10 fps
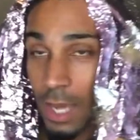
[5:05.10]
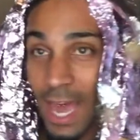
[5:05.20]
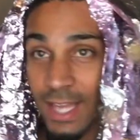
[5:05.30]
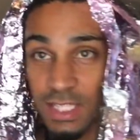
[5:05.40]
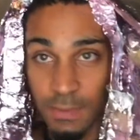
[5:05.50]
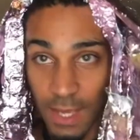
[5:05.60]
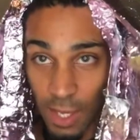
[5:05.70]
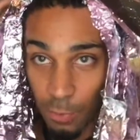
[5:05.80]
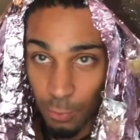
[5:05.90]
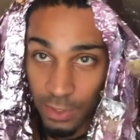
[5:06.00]
I had some
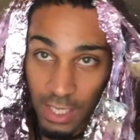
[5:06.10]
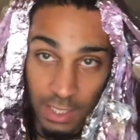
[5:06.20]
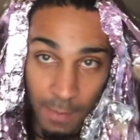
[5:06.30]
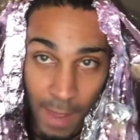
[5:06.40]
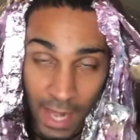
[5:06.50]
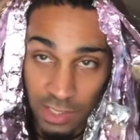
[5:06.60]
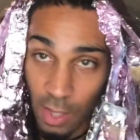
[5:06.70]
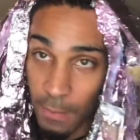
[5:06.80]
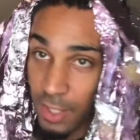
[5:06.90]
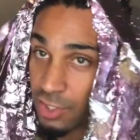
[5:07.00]
help with getting the back,
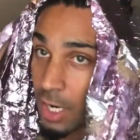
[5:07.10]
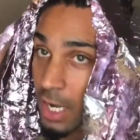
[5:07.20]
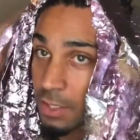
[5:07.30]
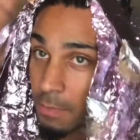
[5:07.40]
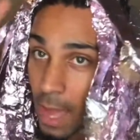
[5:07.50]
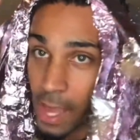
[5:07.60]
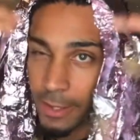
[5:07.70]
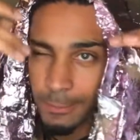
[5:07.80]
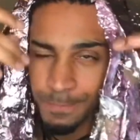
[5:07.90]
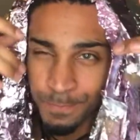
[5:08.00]
so I made sure I got the
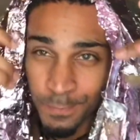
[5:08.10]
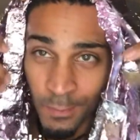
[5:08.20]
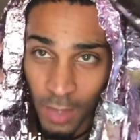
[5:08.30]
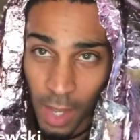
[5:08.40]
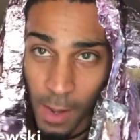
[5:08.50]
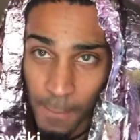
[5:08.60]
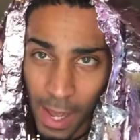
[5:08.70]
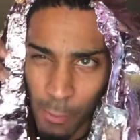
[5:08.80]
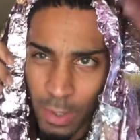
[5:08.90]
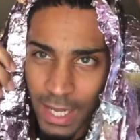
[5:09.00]
back.
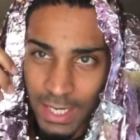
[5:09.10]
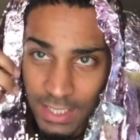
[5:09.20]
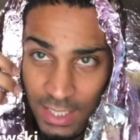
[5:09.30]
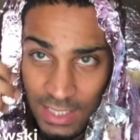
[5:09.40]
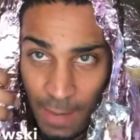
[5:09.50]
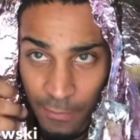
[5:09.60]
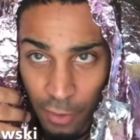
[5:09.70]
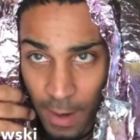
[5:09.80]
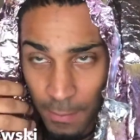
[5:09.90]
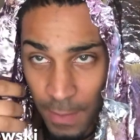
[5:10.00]
I went ahead and set a timer
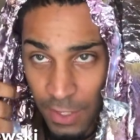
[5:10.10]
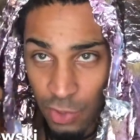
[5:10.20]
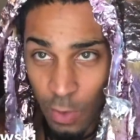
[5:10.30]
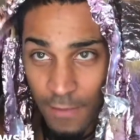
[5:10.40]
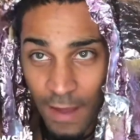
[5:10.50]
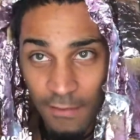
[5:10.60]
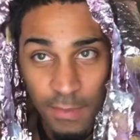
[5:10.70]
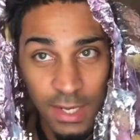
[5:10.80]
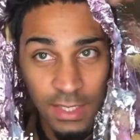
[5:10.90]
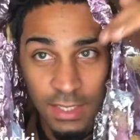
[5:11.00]
for about maybe 25
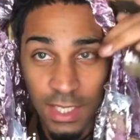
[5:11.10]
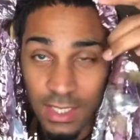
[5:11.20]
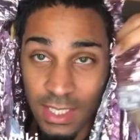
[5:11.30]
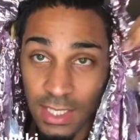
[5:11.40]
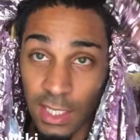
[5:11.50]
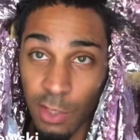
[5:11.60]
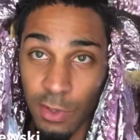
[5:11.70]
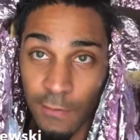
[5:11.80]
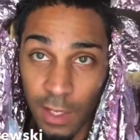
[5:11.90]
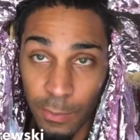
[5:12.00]
minutes because this is a low
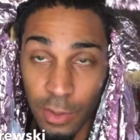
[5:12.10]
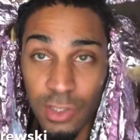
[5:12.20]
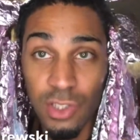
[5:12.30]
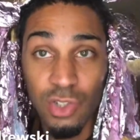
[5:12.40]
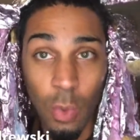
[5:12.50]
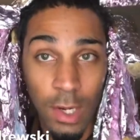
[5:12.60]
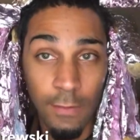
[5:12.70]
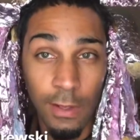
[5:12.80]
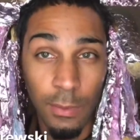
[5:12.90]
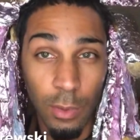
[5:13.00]
developer. This is 20
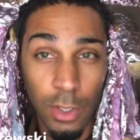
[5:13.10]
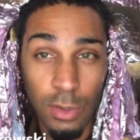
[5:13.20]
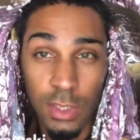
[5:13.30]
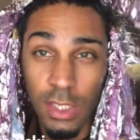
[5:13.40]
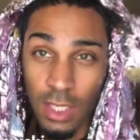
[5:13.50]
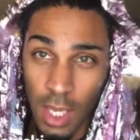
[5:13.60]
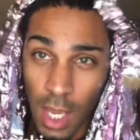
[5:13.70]
developer we're using.